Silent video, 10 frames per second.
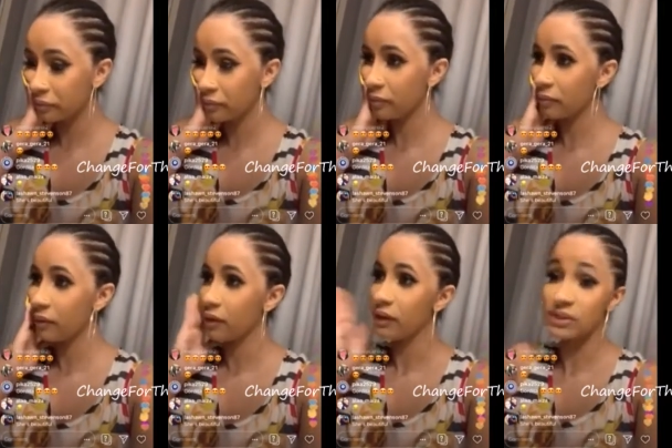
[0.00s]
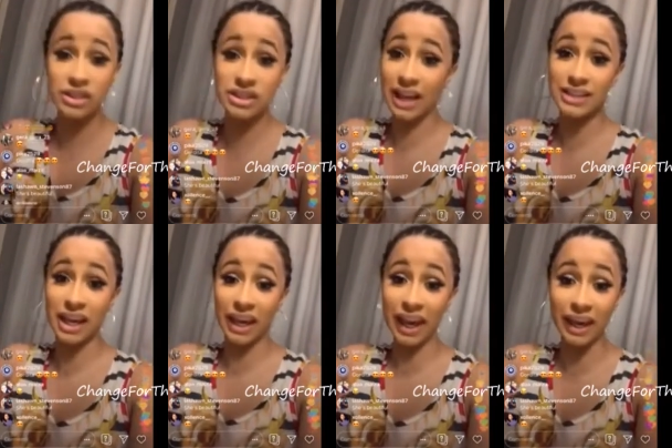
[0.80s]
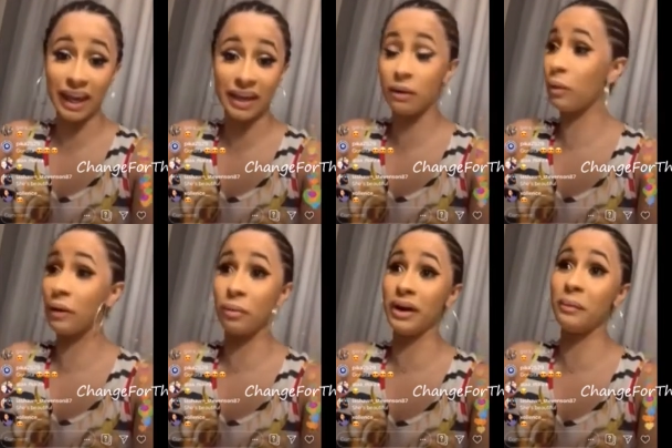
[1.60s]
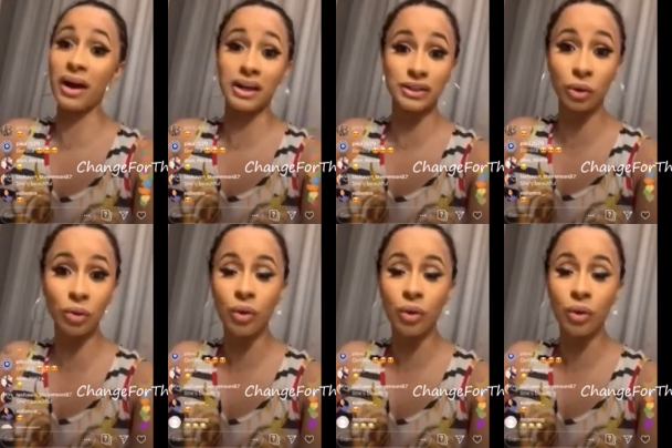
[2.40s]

She just likes to eat, and what, what am I gonna do? Right.